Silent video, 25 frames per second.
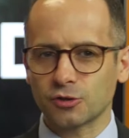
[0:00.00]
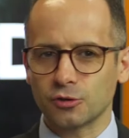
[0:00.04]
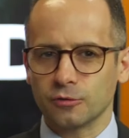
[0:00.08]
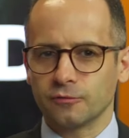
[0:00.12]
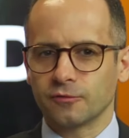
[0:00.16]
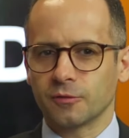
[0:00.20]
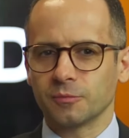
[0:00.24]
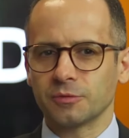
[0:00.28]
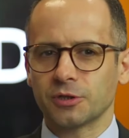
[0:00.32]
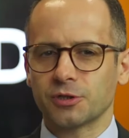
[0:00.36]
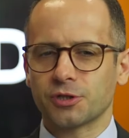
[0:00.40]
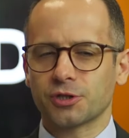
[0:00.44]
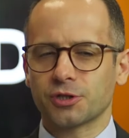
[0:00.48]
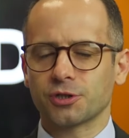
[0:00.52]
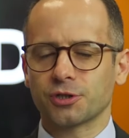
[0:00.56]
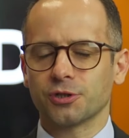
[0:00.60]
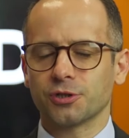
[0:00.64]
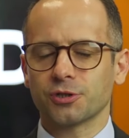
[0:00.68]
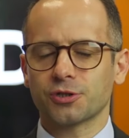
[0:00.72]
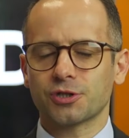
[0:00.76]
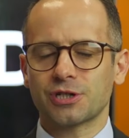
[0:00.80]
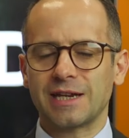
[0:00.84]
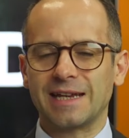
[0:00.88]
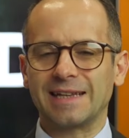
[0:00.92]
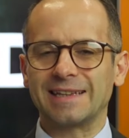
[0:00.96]
from the
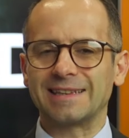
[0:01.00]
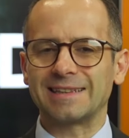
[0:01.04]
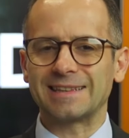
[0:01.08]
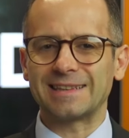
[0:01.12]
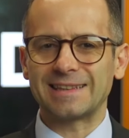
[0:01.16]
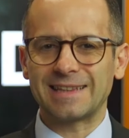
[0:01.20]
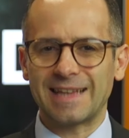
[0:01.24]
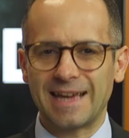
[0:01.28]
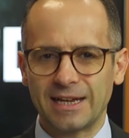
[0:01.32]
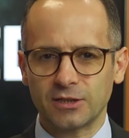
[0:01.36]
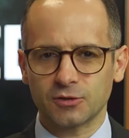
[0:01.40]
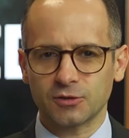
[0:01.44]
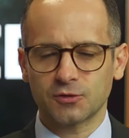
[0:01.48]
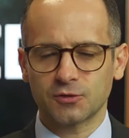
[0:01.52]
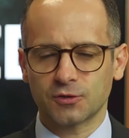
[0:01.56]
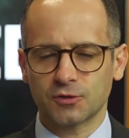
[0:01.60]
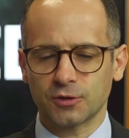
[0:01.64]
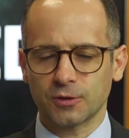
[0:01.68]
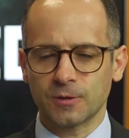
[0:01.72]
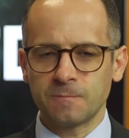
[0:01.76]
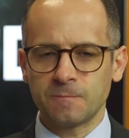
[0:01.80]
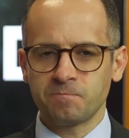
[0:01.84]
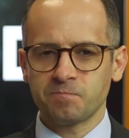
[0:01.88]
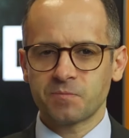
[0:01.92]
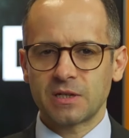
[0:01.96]
church in
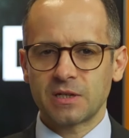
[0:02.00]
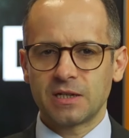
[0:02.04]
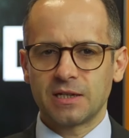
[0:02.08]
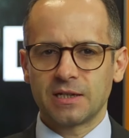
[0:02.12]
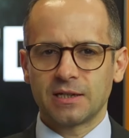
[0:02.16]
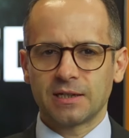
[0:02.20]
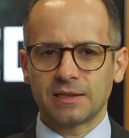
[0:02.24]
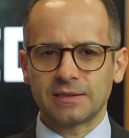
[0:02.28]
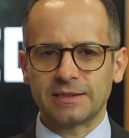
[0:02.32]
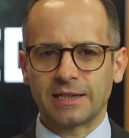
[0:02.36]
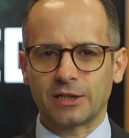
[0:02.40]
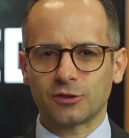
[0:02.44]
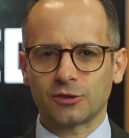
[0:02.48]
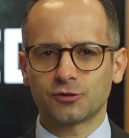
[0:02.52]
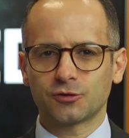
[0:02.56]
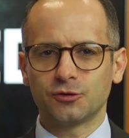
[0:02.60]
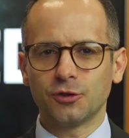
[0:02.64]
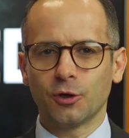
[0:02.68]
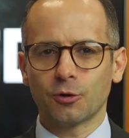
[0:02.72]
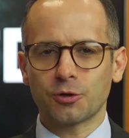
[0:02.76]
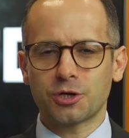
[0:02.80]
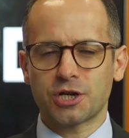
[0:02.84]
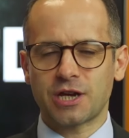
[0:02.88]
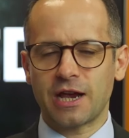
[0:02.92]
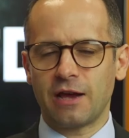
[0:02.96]
Leicester. Let us
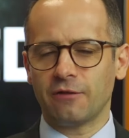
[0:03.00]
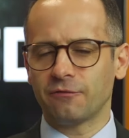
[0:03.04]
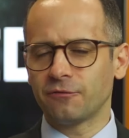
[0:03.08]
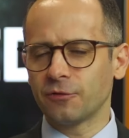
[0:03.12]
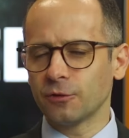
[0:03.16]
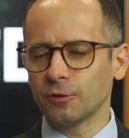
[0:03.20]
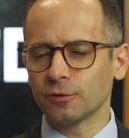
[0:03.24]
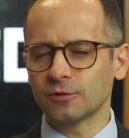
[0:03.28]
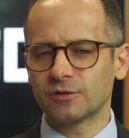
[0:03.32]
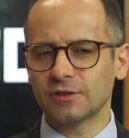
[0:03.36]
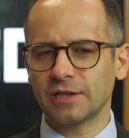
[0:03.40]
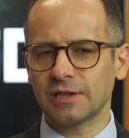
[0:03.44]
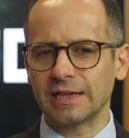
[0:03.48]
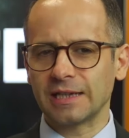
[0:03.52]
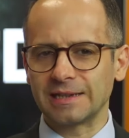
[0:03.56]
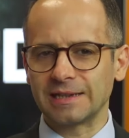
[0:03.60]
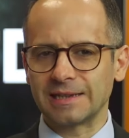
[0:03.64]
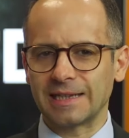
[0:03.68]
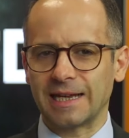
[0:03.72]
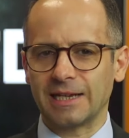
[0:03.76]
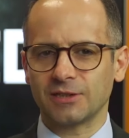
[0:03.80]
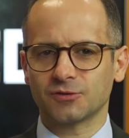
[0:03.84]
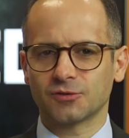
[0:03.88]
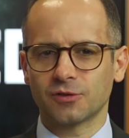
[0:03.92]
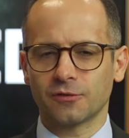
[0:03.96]
know, Sheffield and
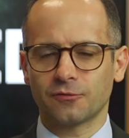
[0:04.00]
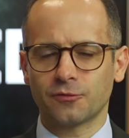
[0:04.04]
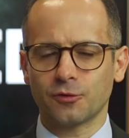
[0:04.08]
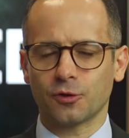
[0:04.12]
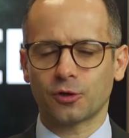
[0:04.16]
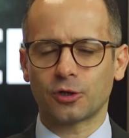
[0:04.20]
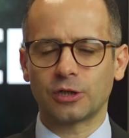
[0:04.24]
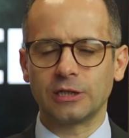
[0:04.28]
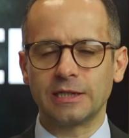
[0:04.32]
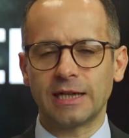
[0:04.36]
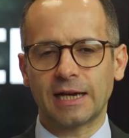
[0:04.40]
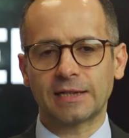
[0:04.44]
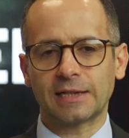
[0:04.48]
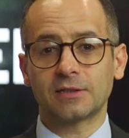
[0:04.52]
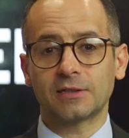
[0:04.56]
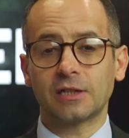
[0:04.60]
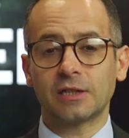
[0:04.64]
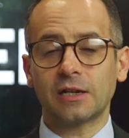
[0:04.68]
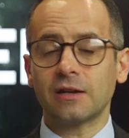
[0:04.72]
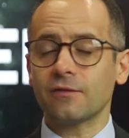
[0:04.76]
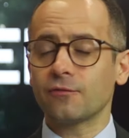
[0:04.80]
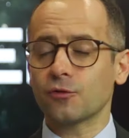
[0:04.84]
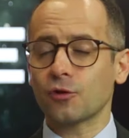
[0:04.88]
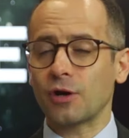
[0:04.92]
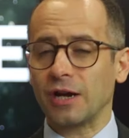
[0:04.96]
Leicester, if you're connected and
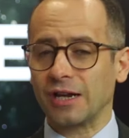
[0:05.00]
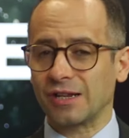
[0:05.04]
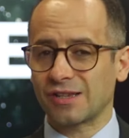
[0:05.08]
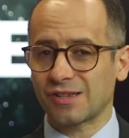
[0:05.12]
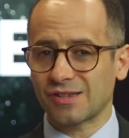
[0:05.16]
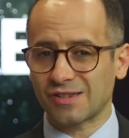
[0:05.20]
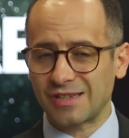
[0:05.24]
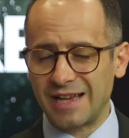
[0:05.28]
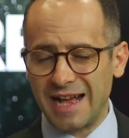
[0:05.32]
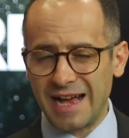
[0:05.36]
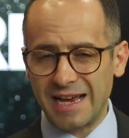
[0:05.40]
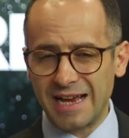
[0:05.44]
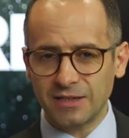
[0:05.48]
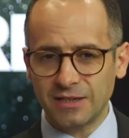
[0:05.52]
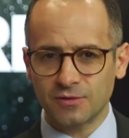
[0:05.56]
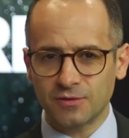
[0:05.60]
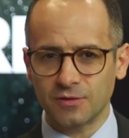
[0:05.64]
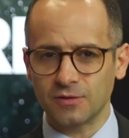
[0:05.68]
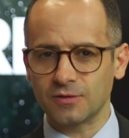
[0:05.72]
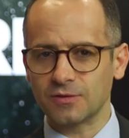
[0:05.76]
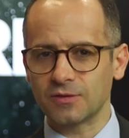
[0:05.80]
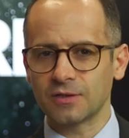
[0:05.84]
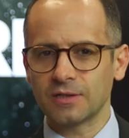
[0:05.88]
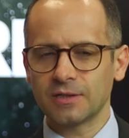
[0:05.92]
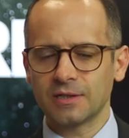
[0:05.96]
if you're
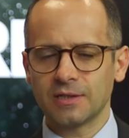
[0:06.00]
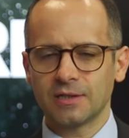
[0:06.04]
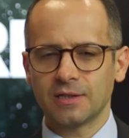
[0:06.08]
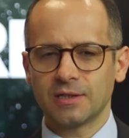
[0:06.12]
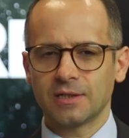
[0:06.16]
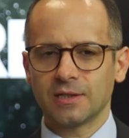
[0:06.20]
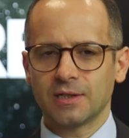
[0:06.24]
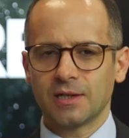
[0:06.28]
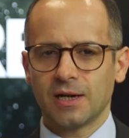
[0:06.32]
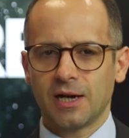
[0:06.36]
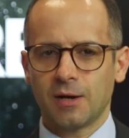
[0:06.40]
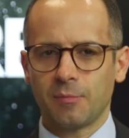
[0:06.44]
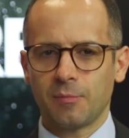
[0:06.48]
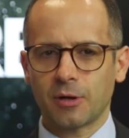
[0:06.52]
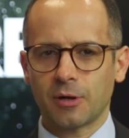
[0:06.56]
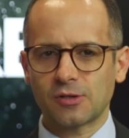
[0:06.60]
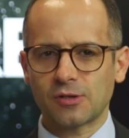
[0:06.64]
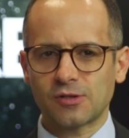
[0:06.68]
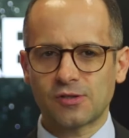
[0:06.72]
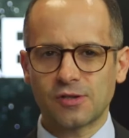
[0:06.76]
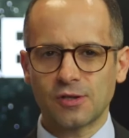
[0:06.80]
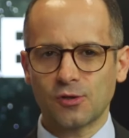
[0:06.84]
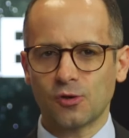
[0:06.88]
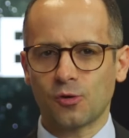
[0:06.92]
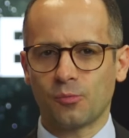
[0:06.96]
excited about
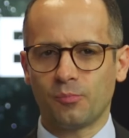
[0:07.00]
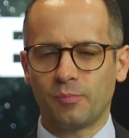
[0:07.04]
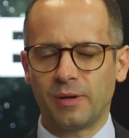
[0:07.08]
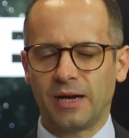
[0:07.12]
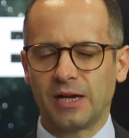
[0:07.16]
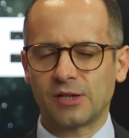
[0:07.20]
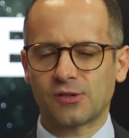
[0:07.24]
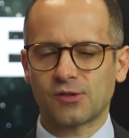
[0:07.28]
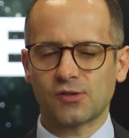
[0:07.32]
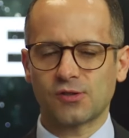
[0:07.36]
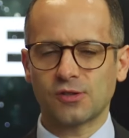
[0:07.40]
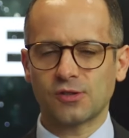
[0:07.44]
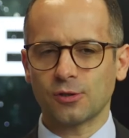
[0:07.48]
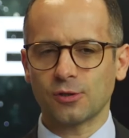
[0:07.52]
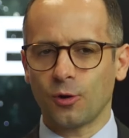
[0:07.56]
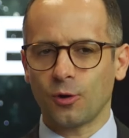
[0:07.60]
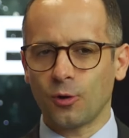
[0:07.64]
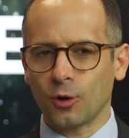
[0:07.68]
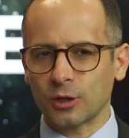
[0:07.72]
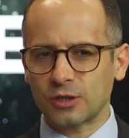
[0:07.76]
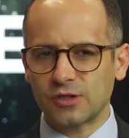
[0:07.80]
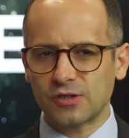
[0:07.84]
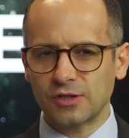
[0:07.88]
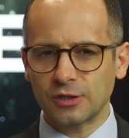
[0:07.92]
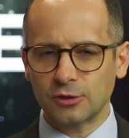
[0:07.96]
seeing your pastors in the
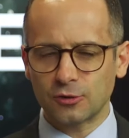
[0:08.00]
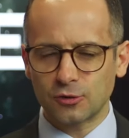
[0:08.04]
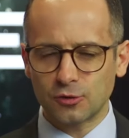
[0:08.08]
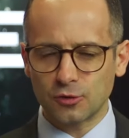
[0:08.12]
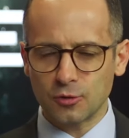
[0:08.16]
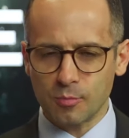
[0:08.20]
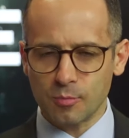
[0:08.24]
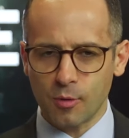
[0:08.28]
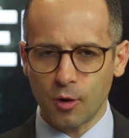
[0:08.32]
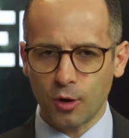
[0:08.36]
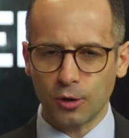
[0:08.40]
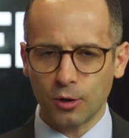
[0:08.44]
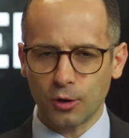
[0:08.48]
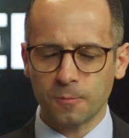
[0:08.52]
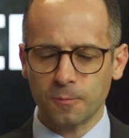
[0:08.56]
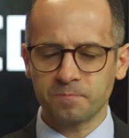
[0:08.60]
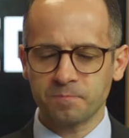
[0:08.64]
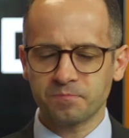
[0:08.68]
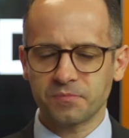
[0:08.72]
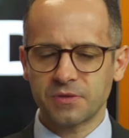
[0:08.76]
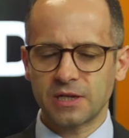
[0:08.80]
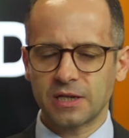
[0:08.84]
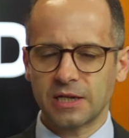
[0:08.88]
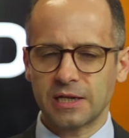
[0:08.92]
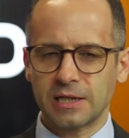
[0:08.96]
hot seat tomorrow
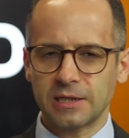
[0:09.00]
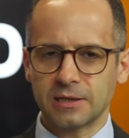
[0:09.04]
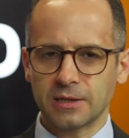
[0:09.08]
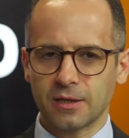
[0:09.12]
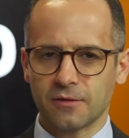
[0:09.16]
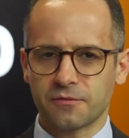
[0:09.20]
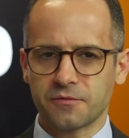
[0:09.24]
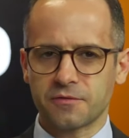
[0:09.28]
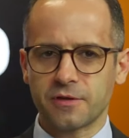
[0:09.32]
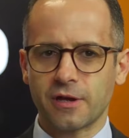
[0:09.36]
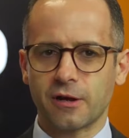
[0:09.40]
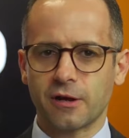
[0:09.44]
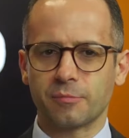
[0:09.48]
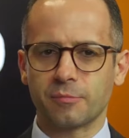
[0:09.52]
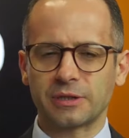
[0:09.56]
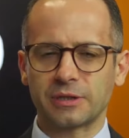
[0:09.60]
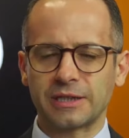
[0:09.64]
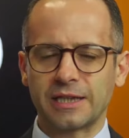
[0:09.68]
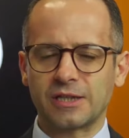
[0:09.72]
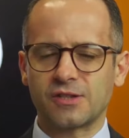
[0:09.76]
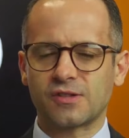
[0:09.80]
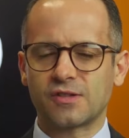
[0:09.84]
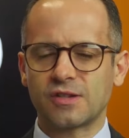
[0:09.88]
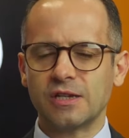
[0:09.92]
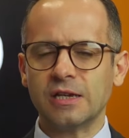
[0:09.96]
in Love Therapy.
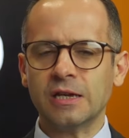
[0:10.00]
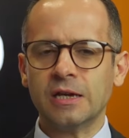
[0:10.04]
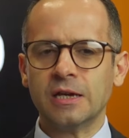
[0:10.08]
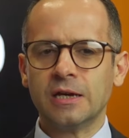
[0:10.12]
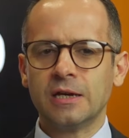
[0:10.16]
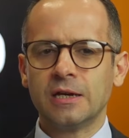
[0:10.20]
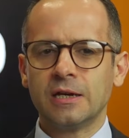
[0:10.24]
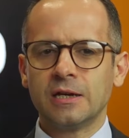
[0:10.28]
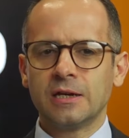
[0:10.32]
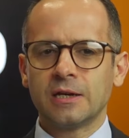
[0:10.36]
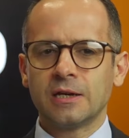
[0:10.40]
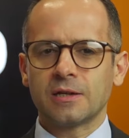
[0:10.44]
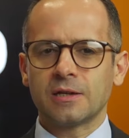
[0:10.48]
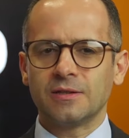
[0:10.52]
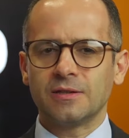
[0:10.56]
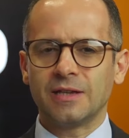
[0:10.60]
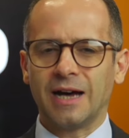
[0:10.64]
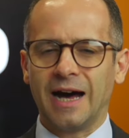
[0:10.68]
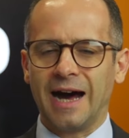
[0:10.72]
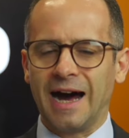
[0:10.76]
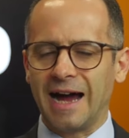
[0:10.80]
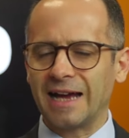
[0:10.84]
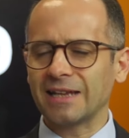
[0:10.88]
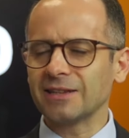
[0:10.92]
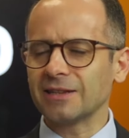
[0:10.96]
Let's see the
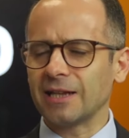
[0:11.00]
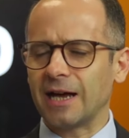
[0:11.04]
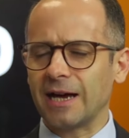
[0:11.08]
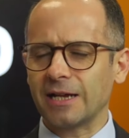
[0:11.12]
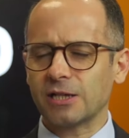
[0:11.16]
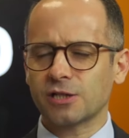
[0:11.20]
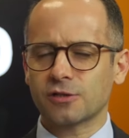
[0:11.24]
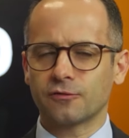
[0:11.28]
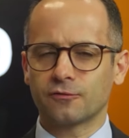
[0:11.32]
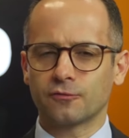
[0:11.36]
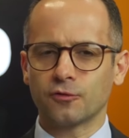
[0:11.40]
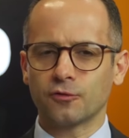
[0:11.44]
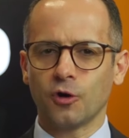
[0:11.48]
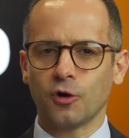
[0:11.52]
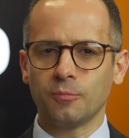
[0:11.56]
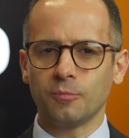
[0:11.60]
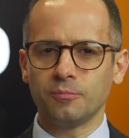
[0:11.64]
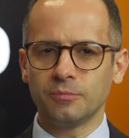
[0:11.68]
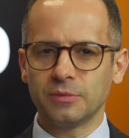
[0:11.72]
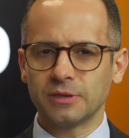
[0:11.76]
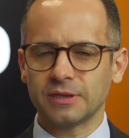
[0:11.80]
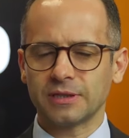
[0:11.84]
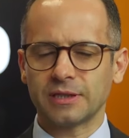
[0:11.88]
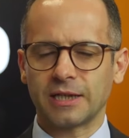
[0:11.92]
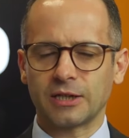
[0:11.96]
highlights
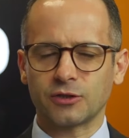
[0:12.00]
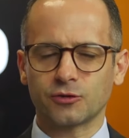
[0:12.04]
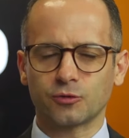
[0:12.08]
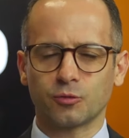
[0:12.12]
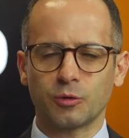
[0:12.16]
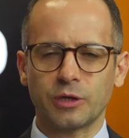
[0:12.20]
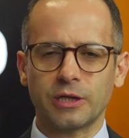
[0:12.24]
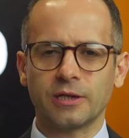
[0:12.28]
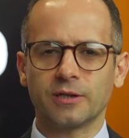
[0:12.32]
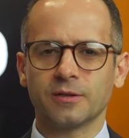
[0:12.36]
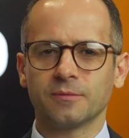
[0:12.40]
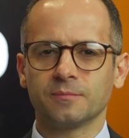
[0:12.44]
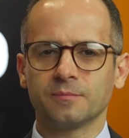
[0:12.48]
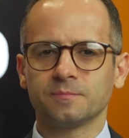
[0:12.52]
from last week.